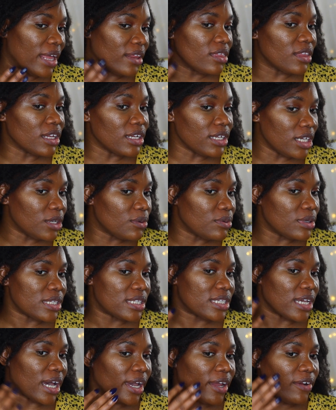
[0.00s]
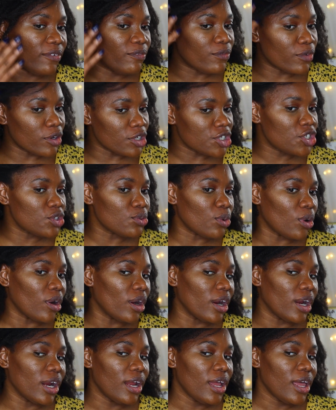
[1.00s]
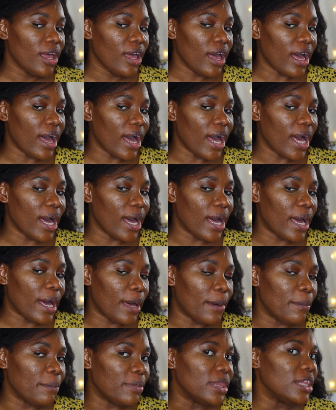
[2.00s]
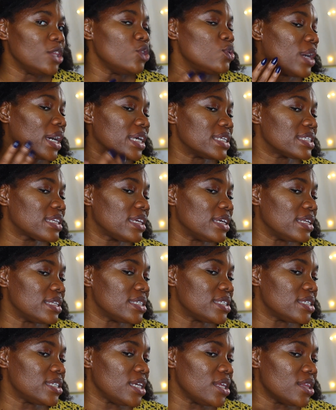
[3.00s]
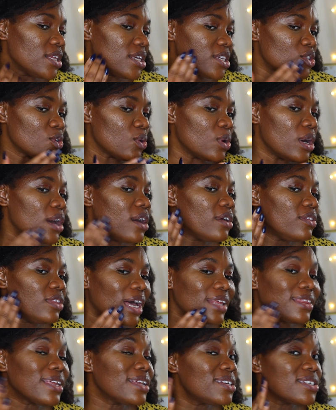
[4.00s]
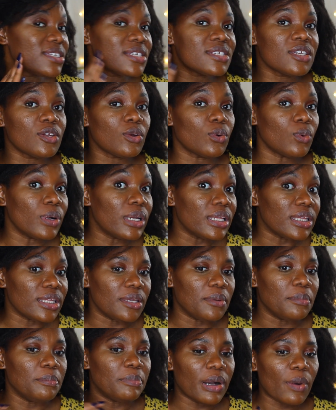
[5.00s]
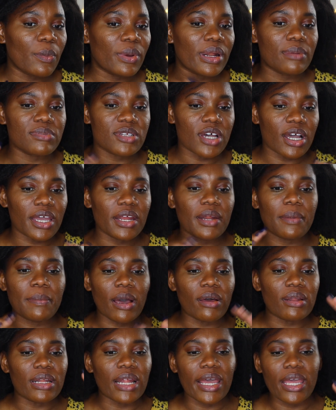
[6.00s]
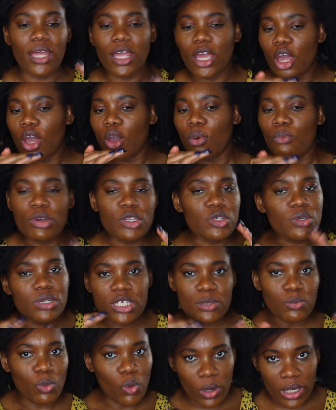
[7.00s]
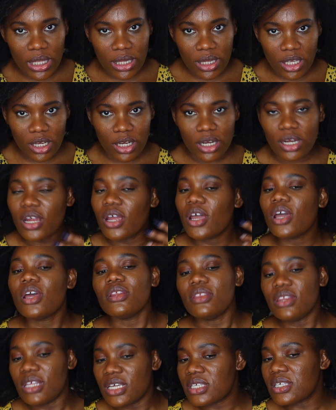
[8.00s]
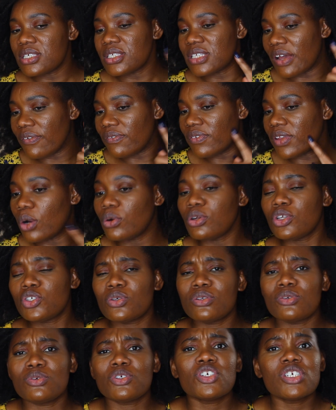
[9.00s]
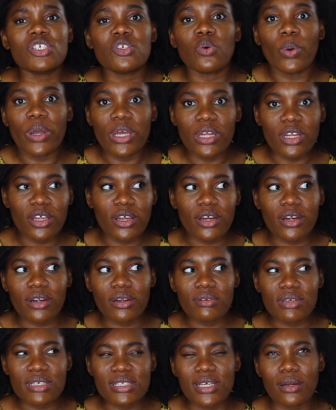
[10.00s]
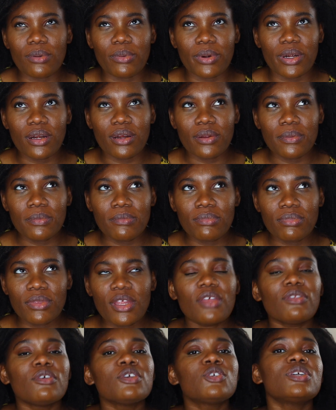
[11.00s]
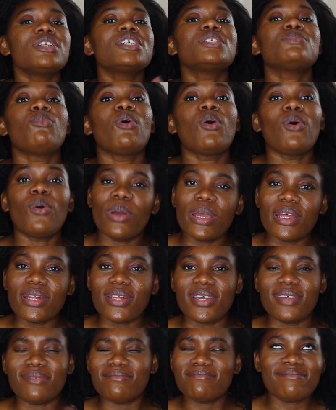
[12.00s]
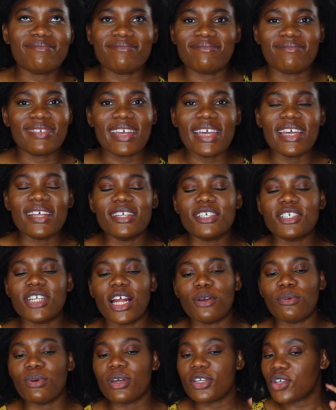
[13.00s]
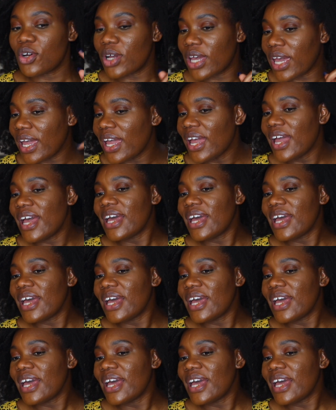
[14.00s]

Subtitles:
the liquid side, for sure. You guys can see this. So not that this isn't oily, but when I'm talking about like which one is more oilier, this is definitely, oh, which one is oilier, is that a word? This one is more oily, English language, okay,